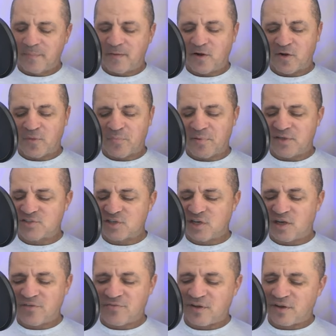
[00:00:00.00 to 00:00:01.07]
Eric
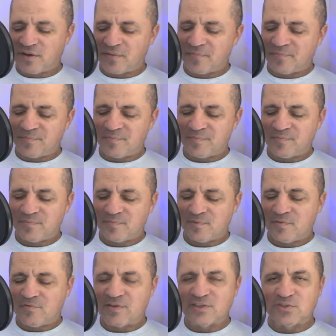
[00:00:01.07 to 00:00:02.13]
Bischoff, um,
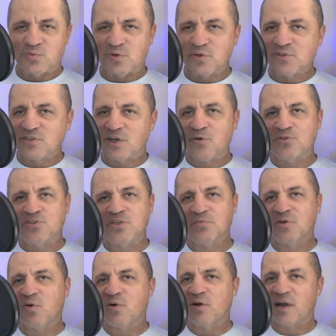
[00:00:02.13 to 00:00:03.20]
Vince Russo, Jim
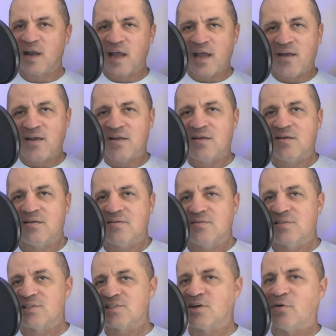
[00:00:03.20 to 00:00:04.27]
Cornette,
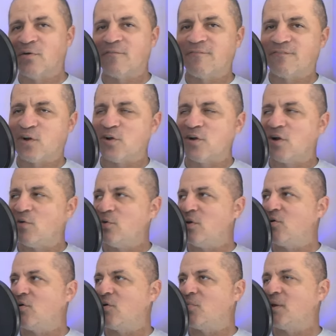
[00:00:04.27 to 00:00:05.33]
Disco Inferno. You
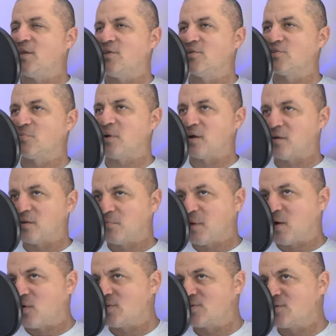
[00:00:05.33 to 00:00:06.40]
know what I mean? These are my my
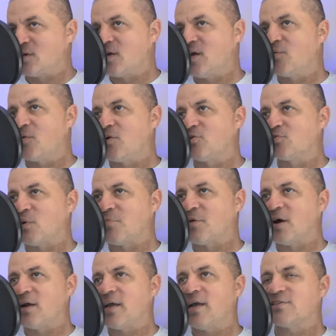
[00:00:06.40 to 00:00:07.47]
wrestling heroes, my
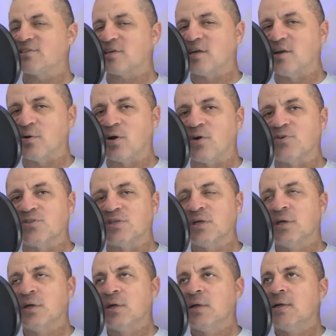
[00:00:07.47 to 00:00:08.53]
podcasting heroes.
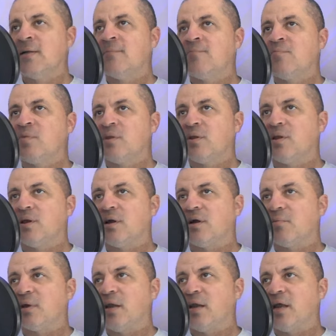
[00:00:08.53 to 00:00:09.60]

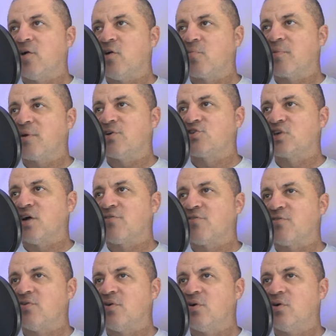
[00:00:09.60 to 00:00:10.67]
Um, and Eric Bischoff
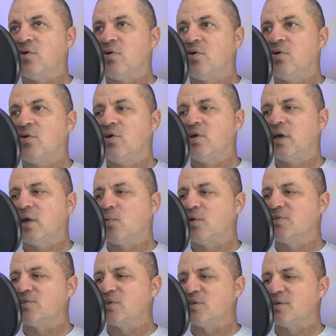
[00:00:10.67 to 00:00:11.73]
had
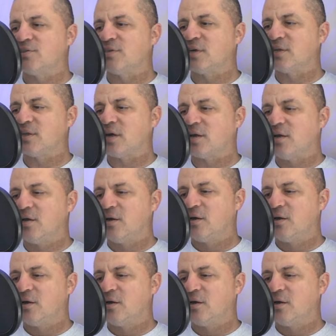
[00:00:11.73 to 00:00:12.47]
recently said that